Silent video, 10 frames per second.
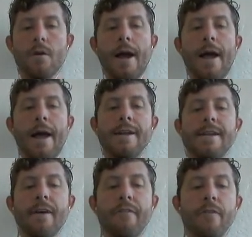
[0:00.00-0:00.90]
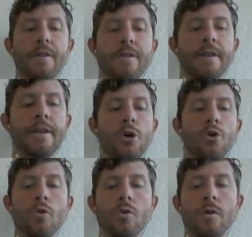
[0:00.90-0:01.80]
All right, I definitely think that
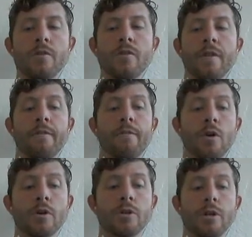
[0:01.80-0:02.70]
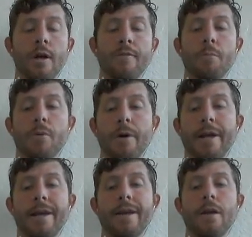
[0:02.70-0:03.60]
Google is on the verge of a
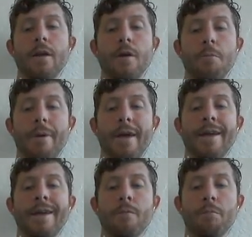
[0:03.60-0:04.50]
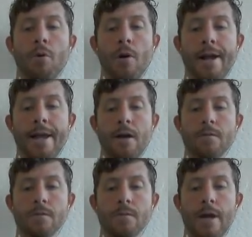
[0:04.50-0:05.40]
pretty big breakout.
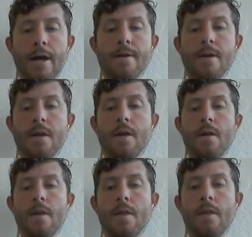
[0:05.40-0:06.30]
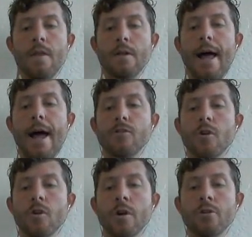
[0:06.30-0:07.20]
Okay, the
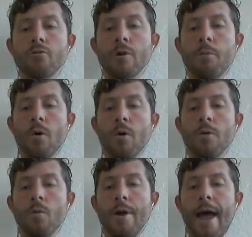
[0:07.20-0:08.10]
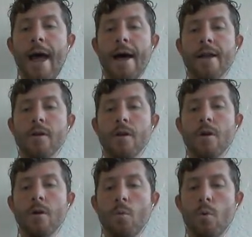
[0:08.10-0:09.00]
last earnings report we had
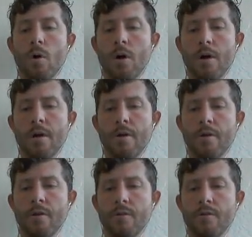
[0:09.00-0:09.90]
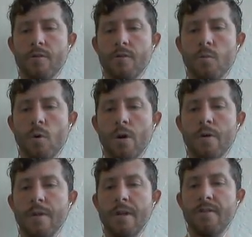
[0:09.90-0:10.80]
was one
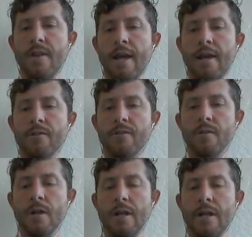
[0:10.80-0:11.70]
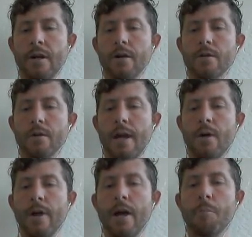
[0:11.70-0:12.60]
of these days in here. Okay,
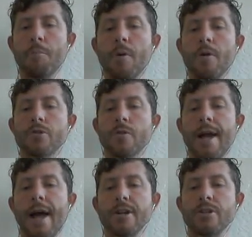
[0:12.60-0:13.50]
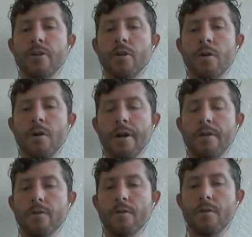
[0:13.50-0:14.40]
we got a bullish reaction to
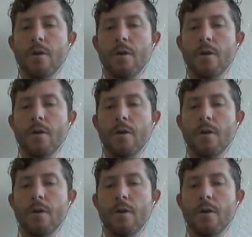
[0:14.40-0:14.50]
earnings.